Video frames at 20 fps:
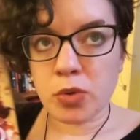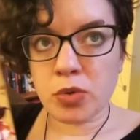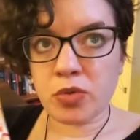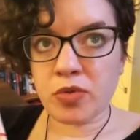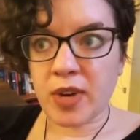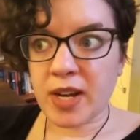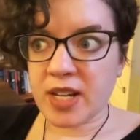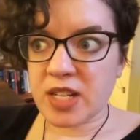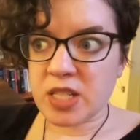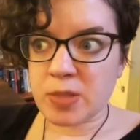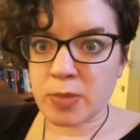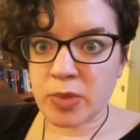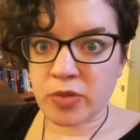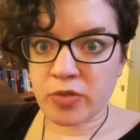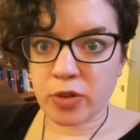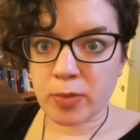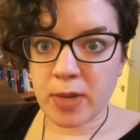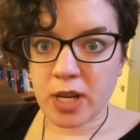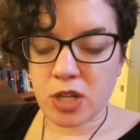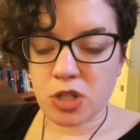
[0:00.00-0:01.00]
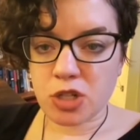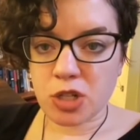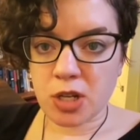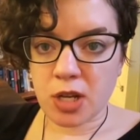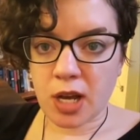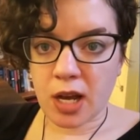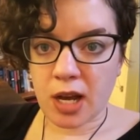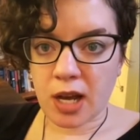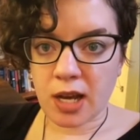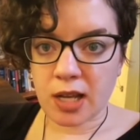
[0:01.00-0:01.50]
finds some information
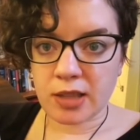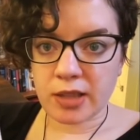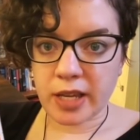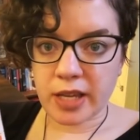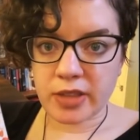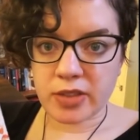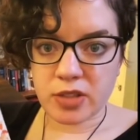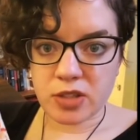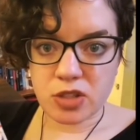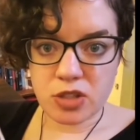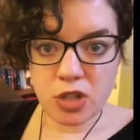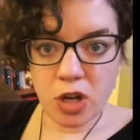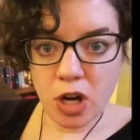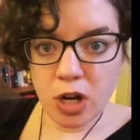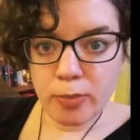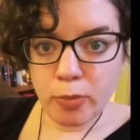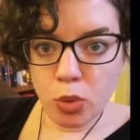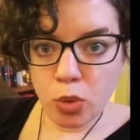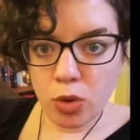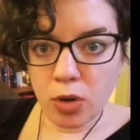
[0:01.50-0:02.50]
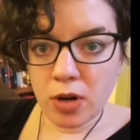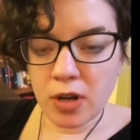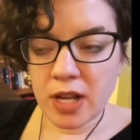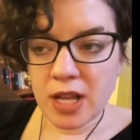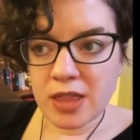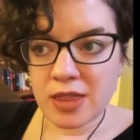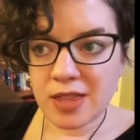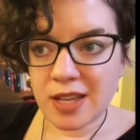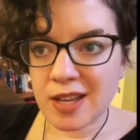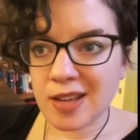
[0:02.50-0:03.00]
on like the Starborn
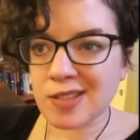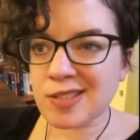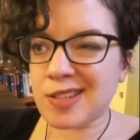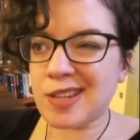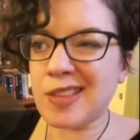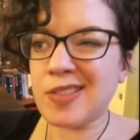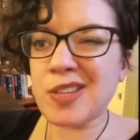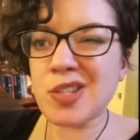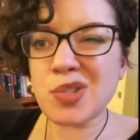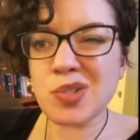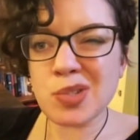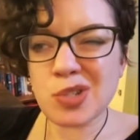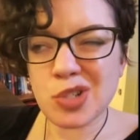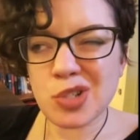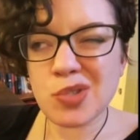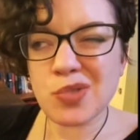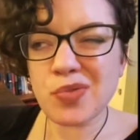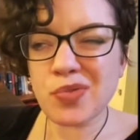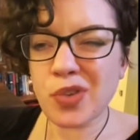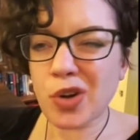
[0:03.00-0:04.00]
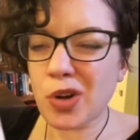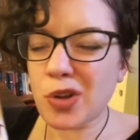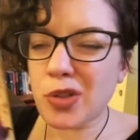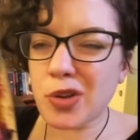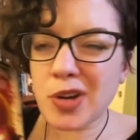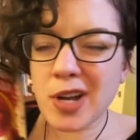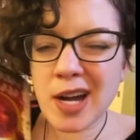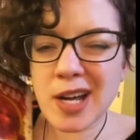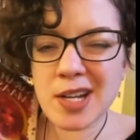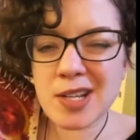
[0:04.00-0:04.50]
and things, and this just further
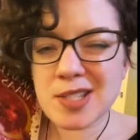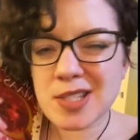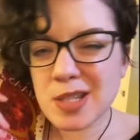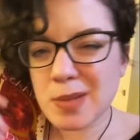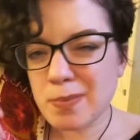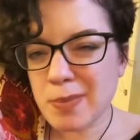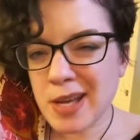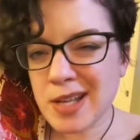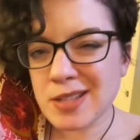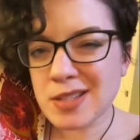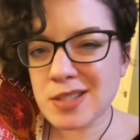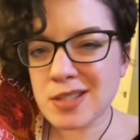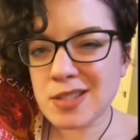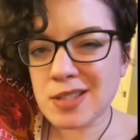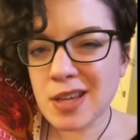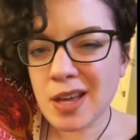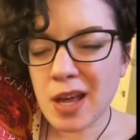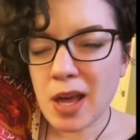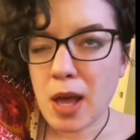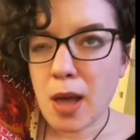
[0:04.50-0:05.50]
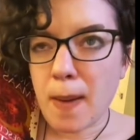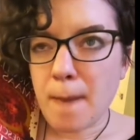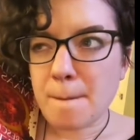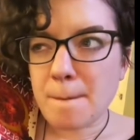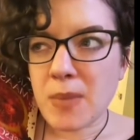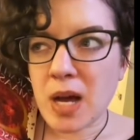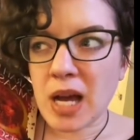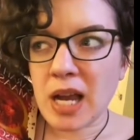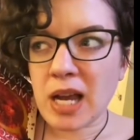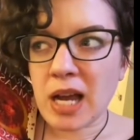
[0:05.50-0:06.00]
kind of cements
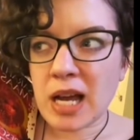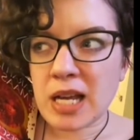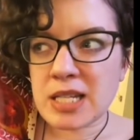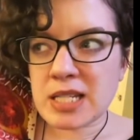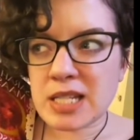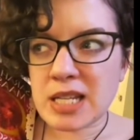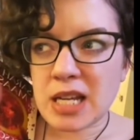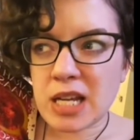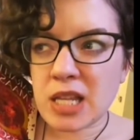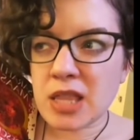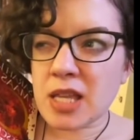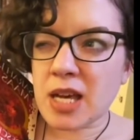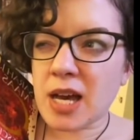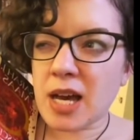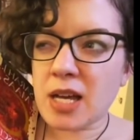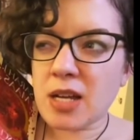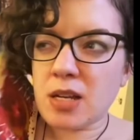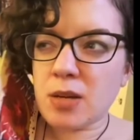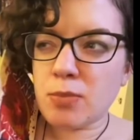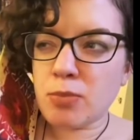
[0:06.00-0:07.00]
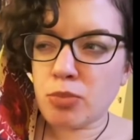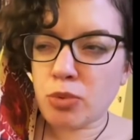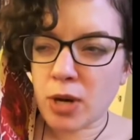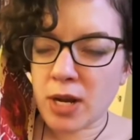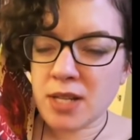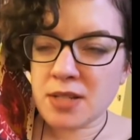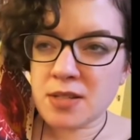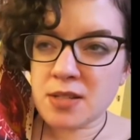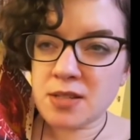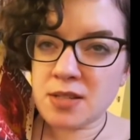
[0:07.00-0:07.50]
my idea that
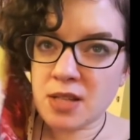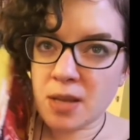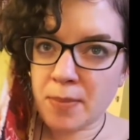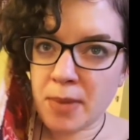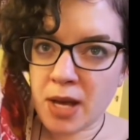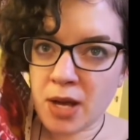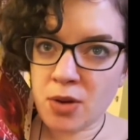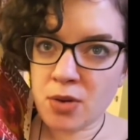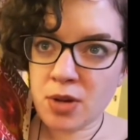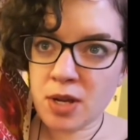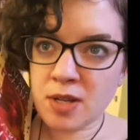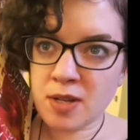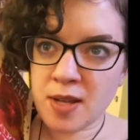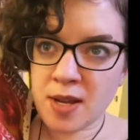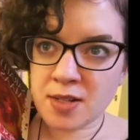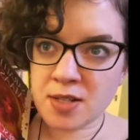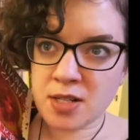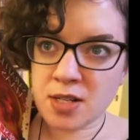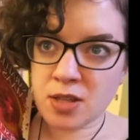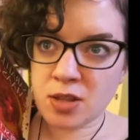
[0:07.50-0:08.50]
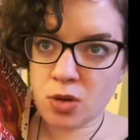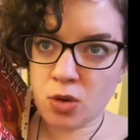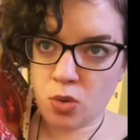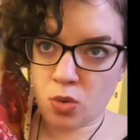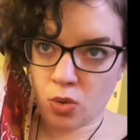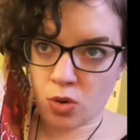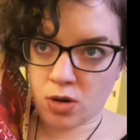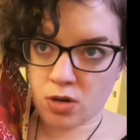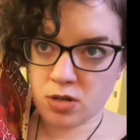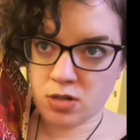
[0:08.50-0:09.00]
Bryce is somehow connected to the
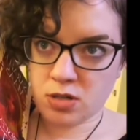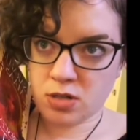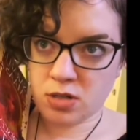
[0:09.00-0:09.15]
Horn,